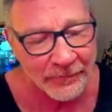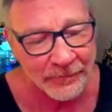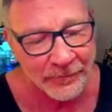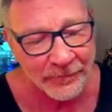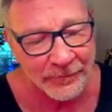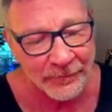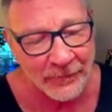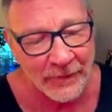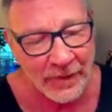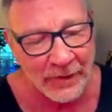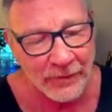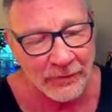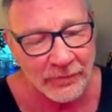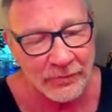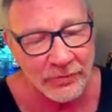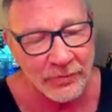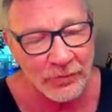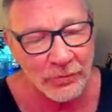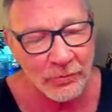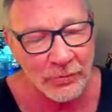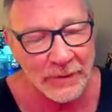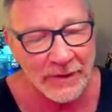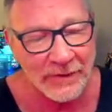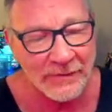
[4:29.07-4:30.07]
How shall
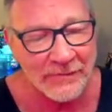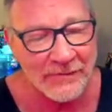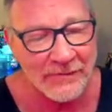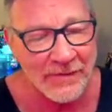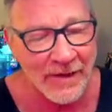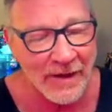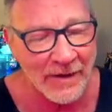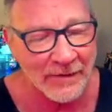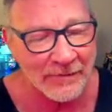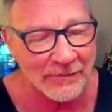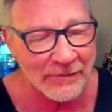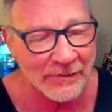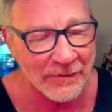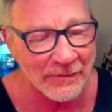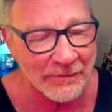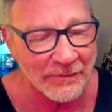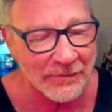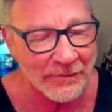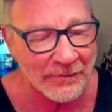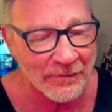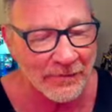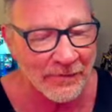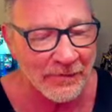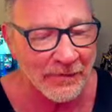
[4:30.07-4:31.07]
we attack this?
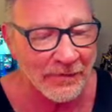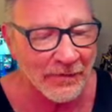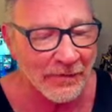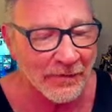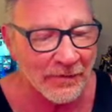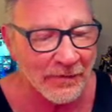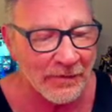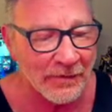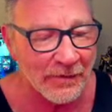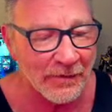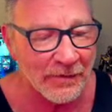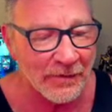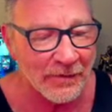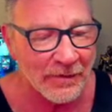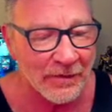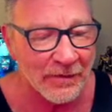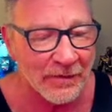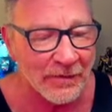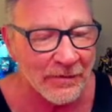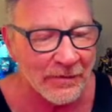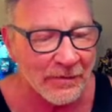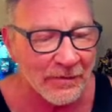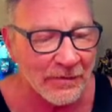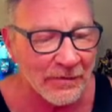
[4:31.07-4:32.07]

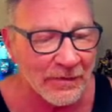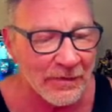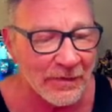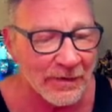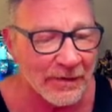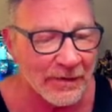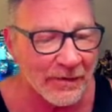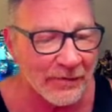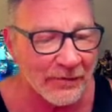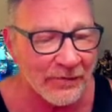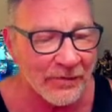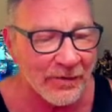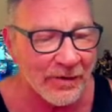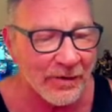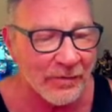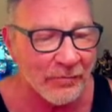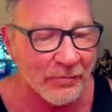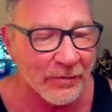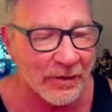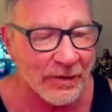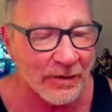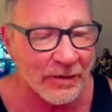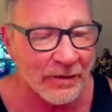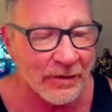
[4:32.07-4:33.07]
Well, like I said, we
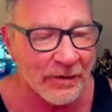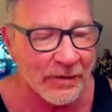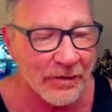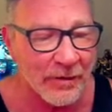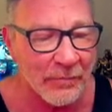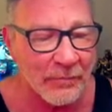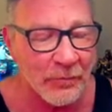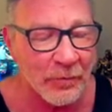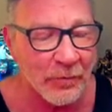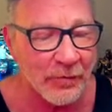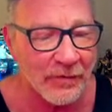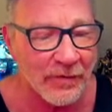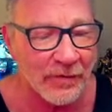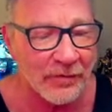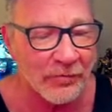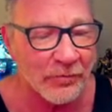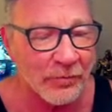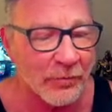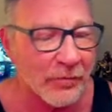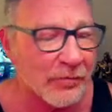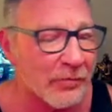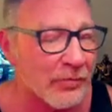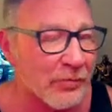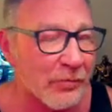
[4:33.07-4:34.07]
ended up doing this.
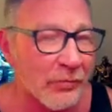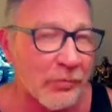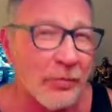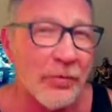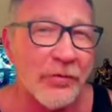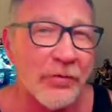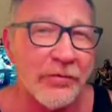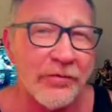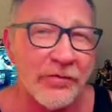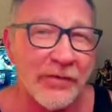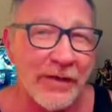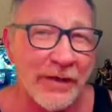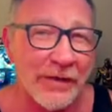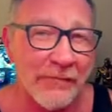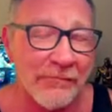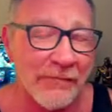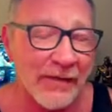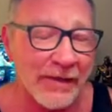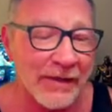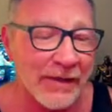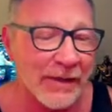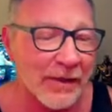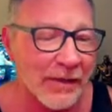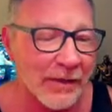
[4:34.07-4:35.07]
We'll save the
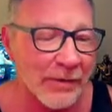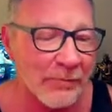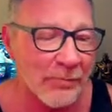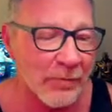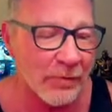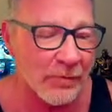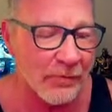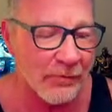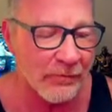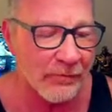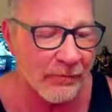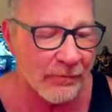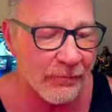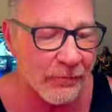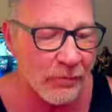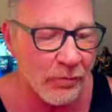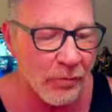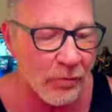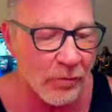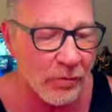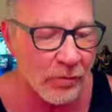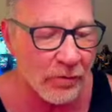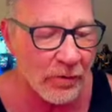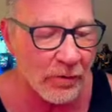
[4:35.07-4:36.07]
cape
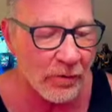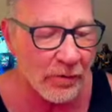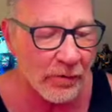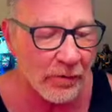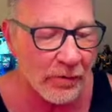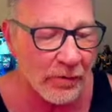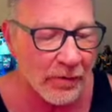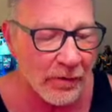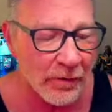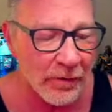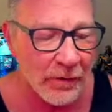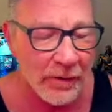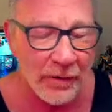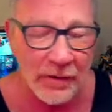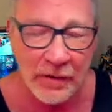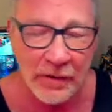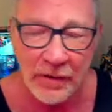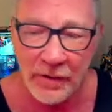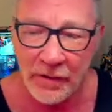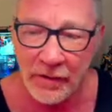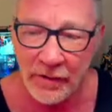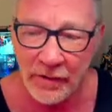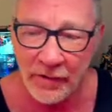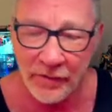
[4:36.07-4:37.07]
for
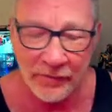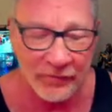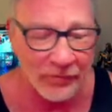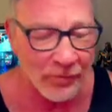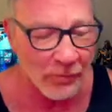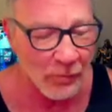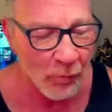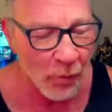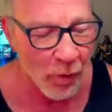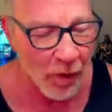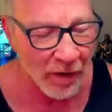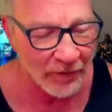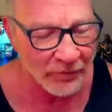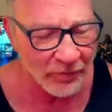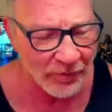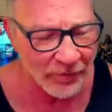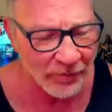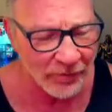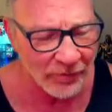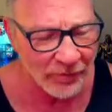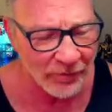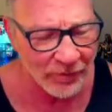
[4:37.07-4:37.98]
some washes,